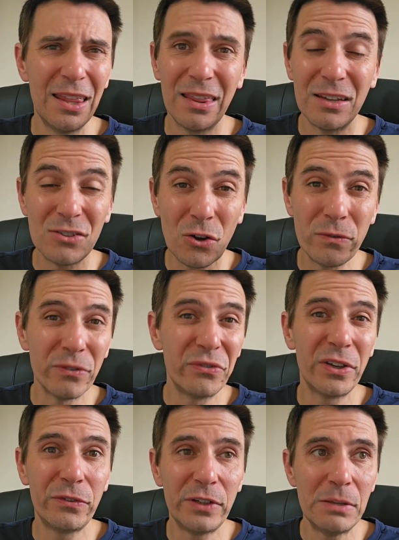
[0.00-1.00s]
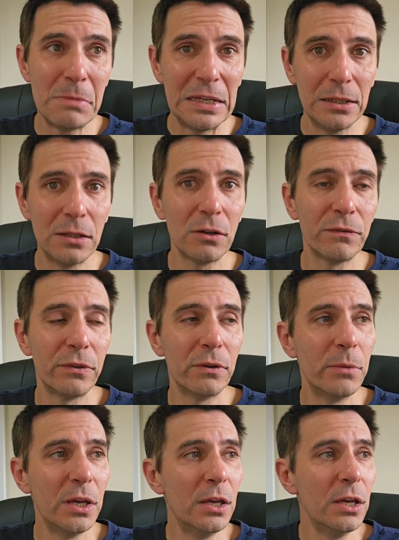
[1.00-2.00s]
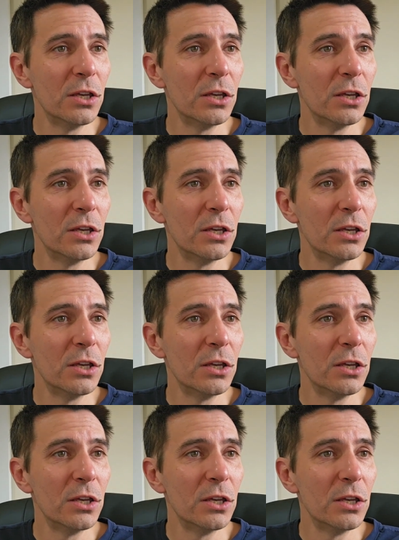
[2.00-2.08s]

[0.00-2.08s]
There's over 50 million of them.